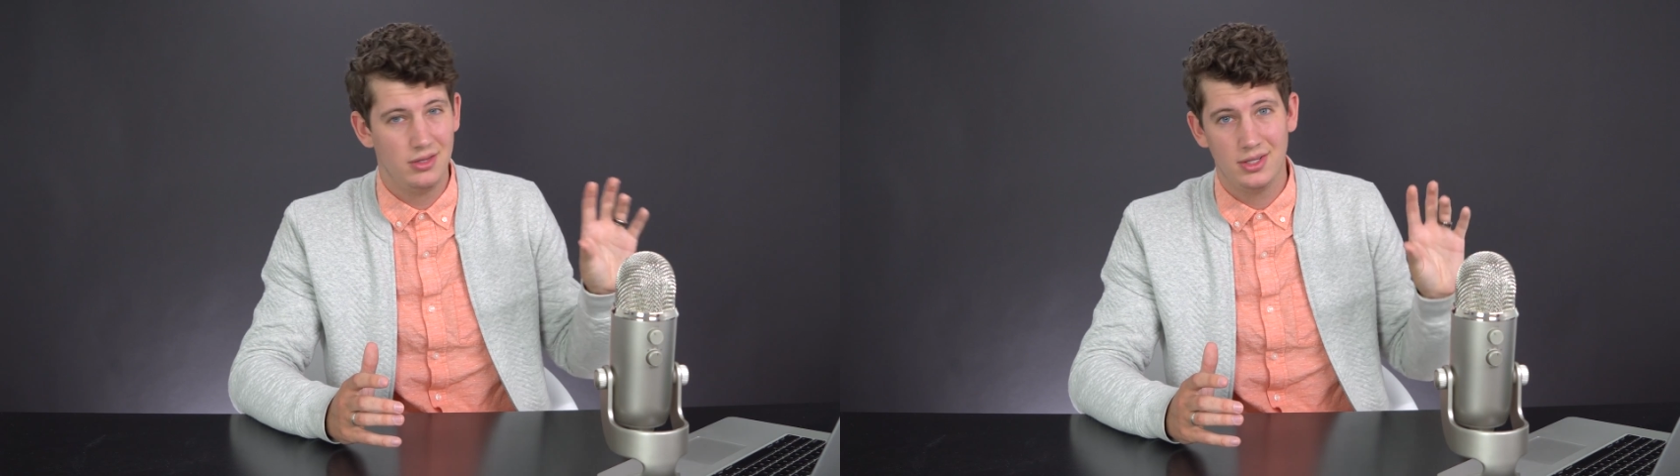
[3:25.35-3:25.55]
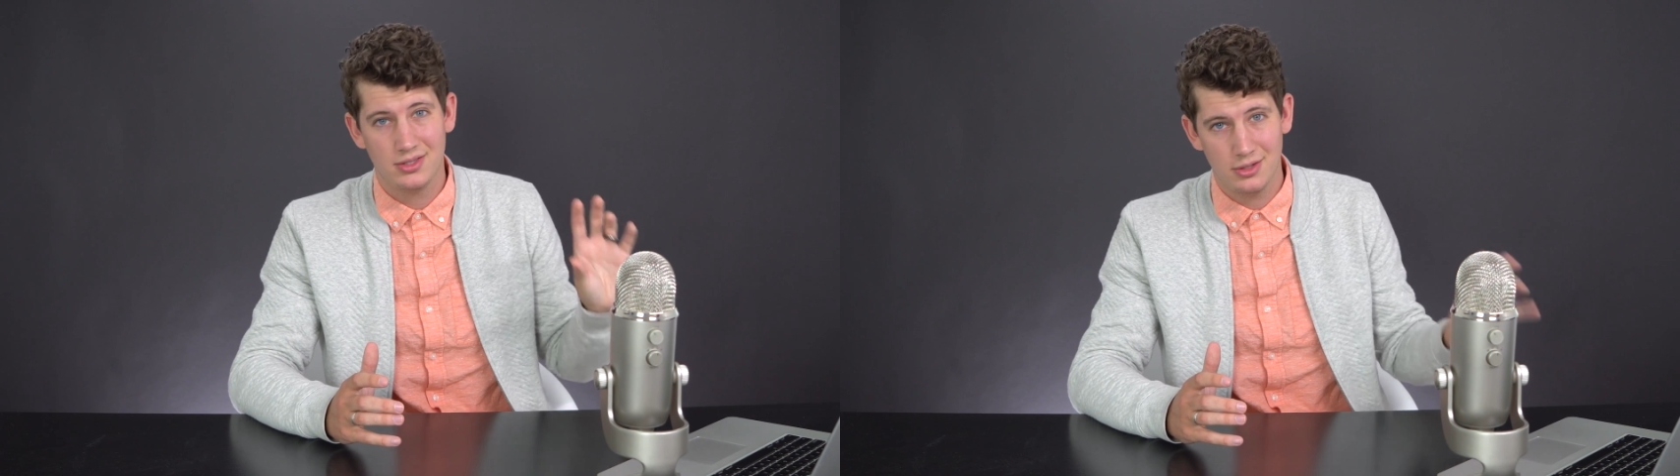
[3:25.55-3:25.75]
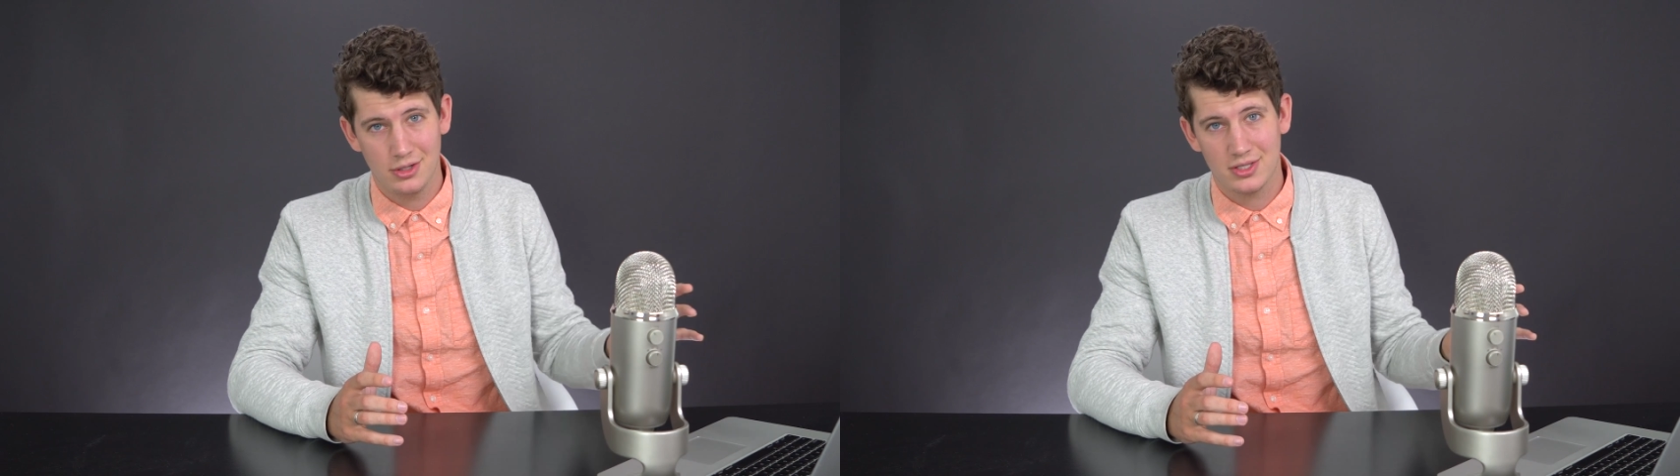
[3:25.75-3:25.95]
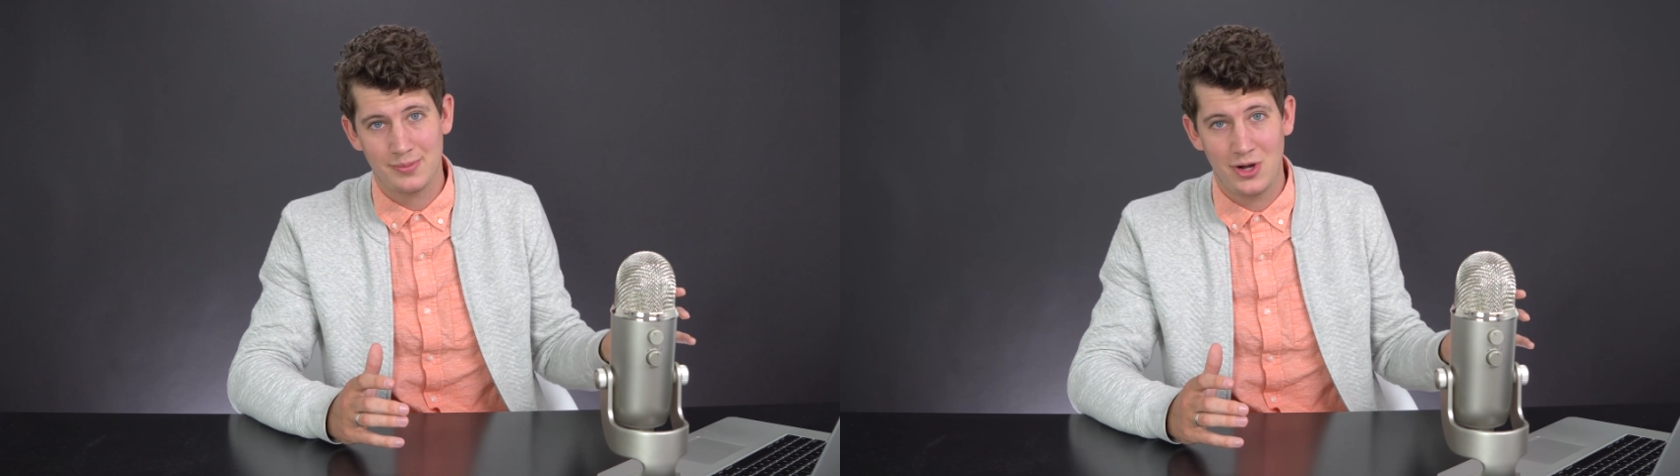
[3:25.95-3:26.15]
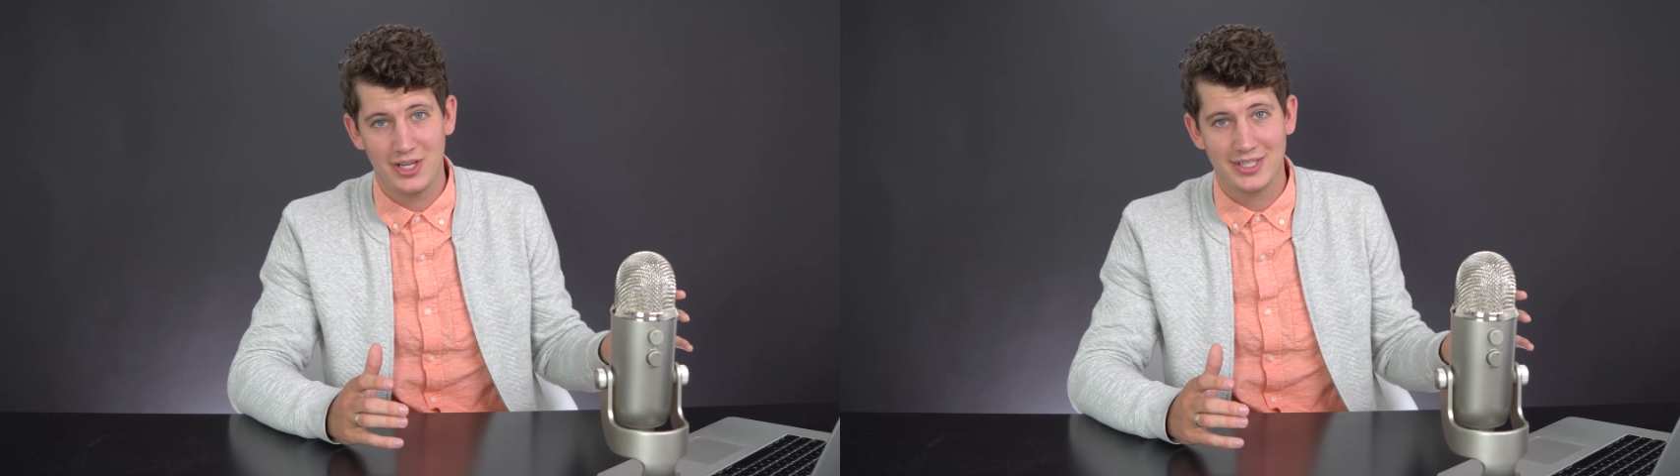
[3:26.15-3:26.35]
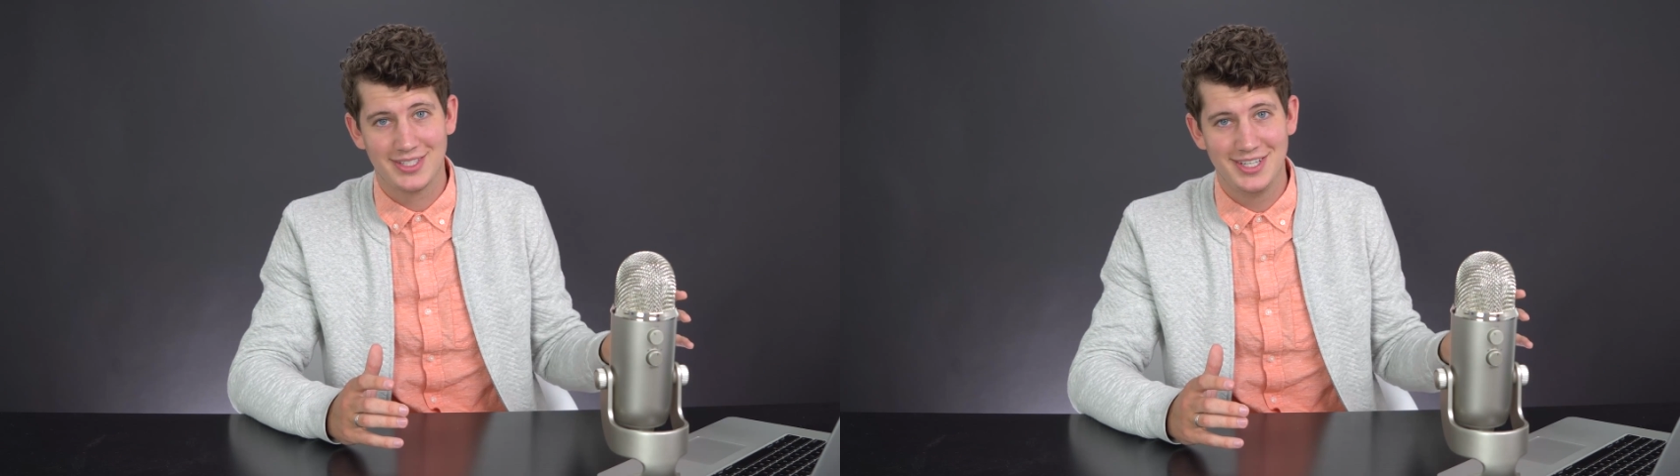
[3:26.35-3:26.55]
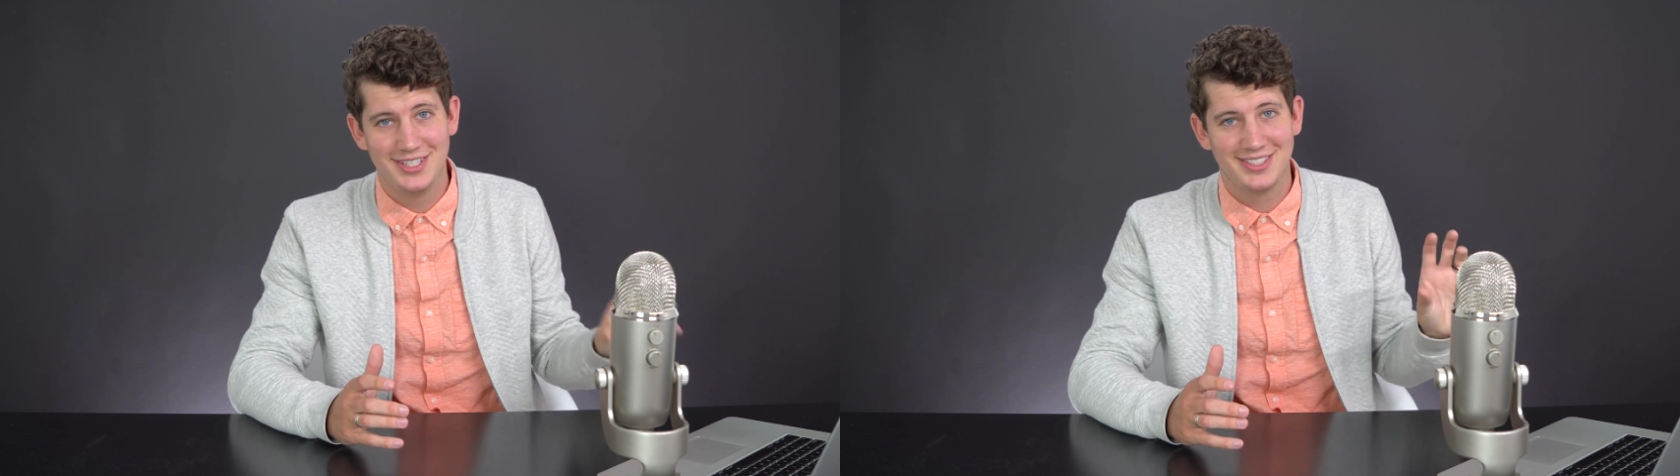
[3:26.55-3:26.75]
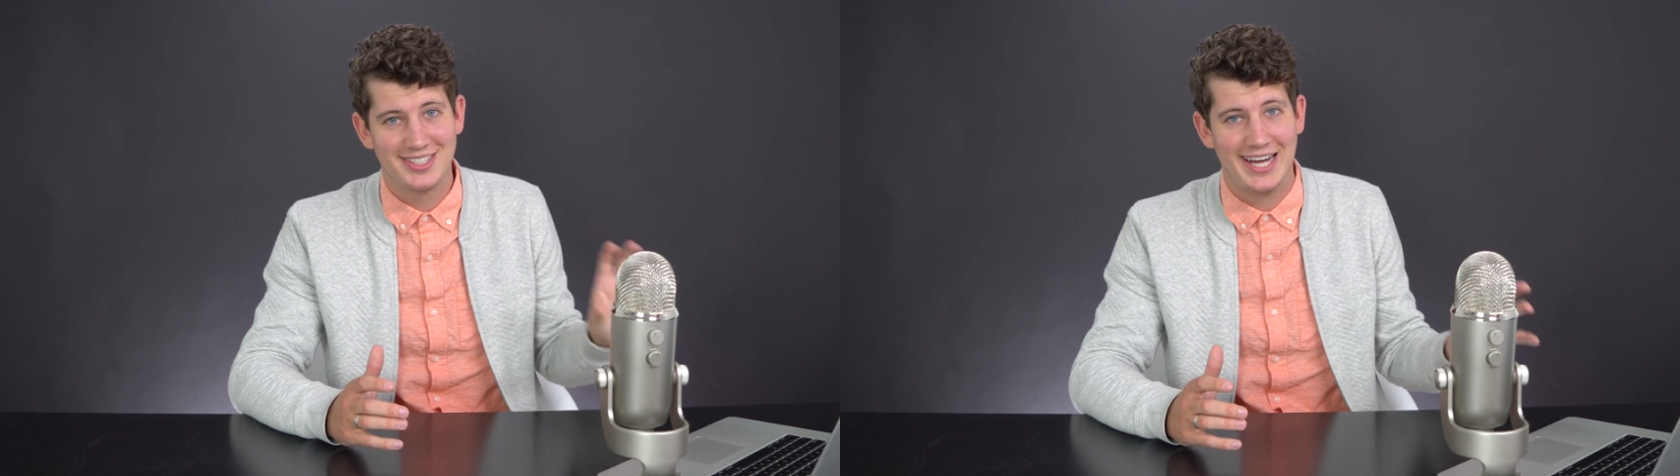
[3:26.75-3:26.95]
let's learn a small lesson in
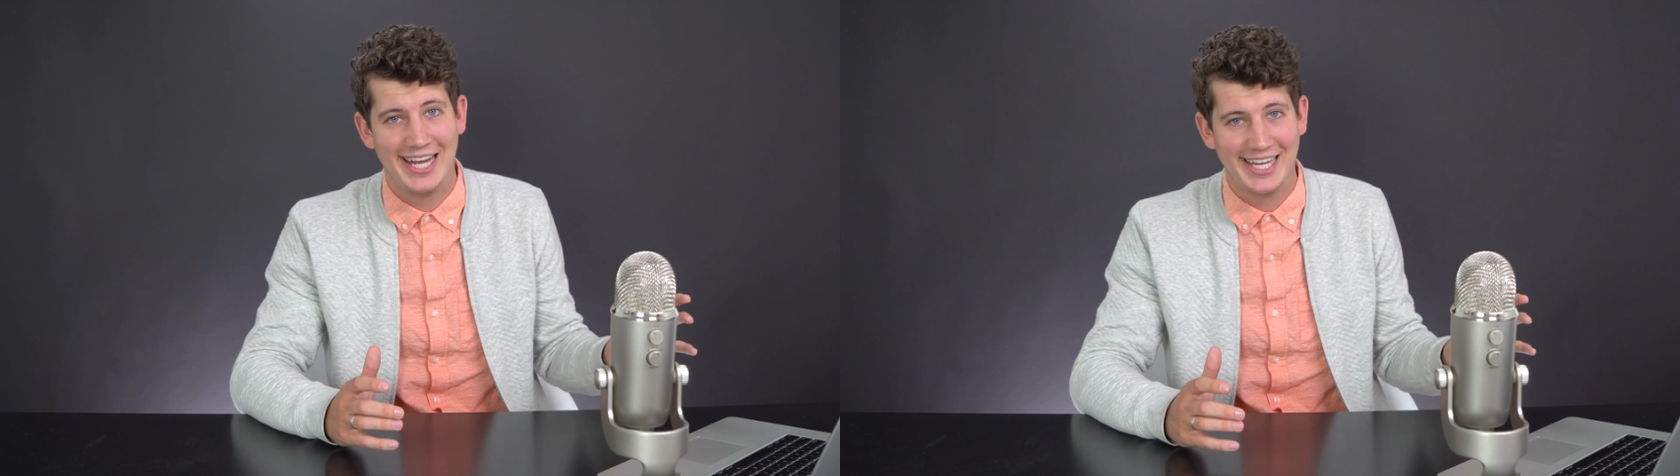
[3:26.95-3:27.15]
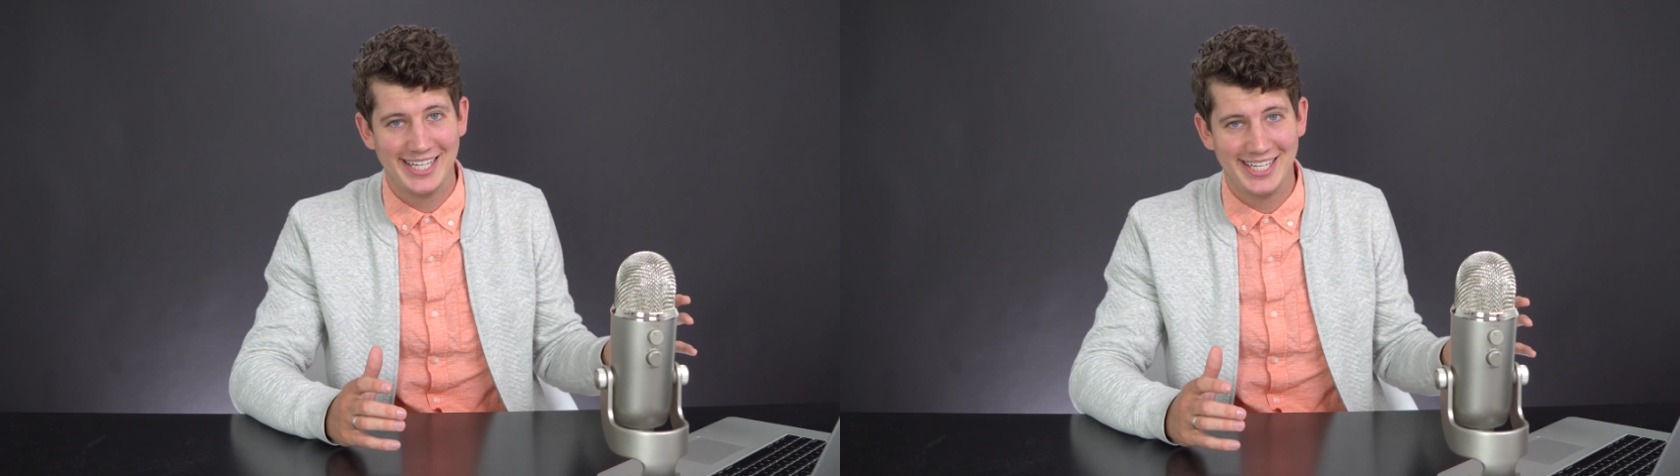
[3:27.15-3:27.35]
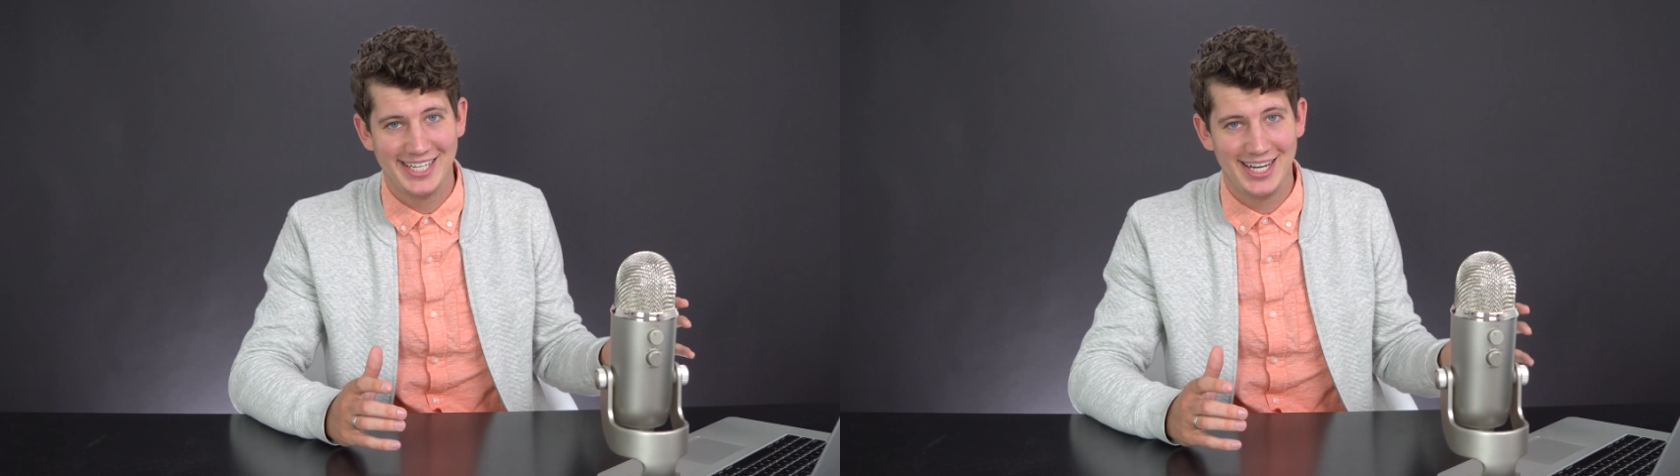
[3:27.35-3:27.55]
design,